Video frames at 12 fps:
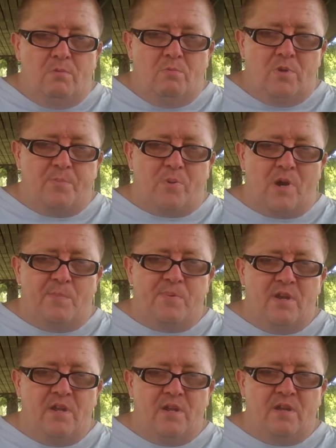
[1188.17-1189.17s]
What
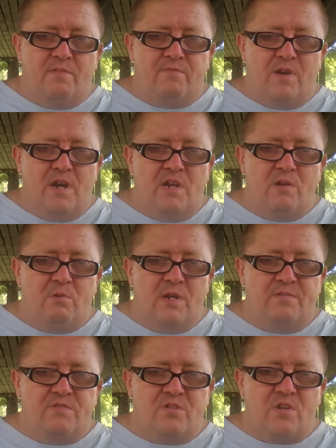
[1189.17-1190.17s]
property of radio
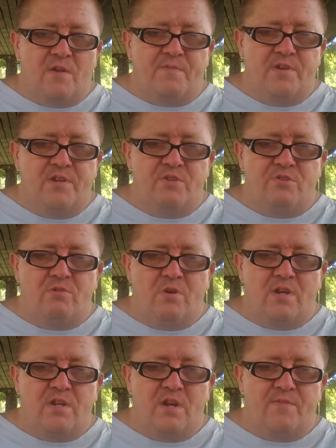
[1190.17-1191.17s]
waves is often used to
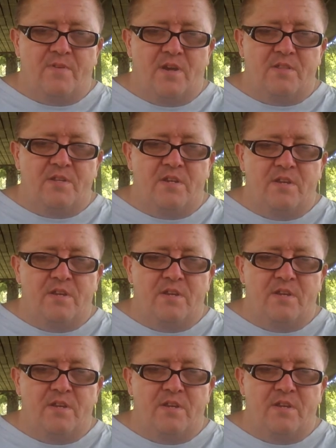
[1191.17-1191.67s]
identify the